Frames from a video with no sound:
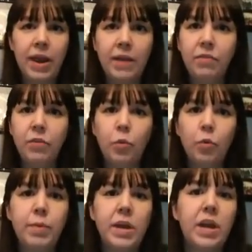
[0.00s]
waves.
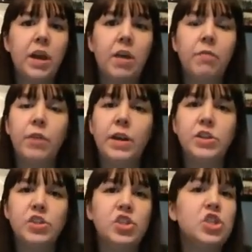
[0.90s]
We'll be
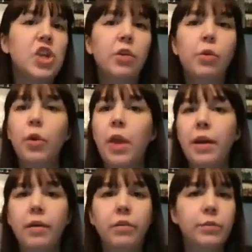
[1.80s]
covering just general
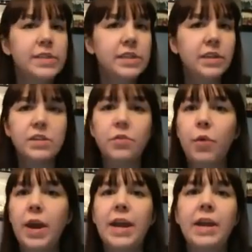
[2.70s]
characteristics of
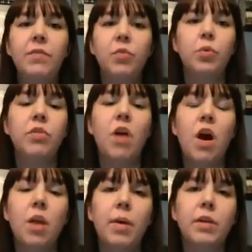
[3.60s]
waves. We'll
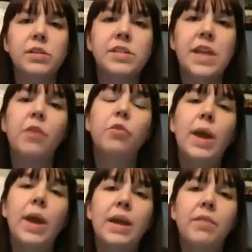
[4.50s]
talk about
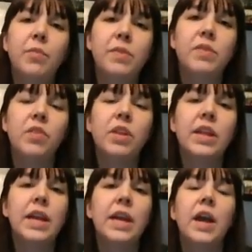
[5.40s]
sound waves
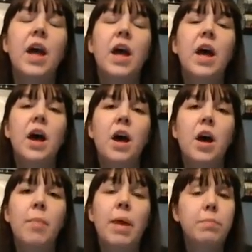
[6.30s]
specifically,
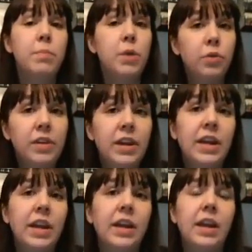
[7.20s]
and
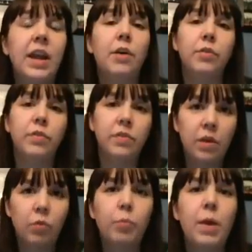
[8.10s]
music and how
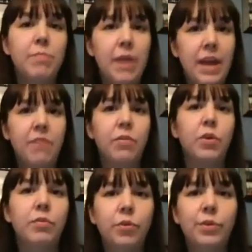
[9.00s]
sound wave
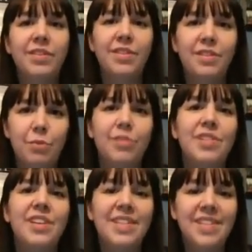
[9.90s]
behavior influences
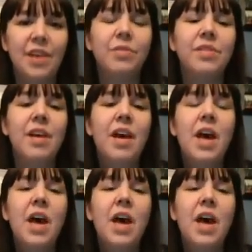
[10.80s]
music and sounds.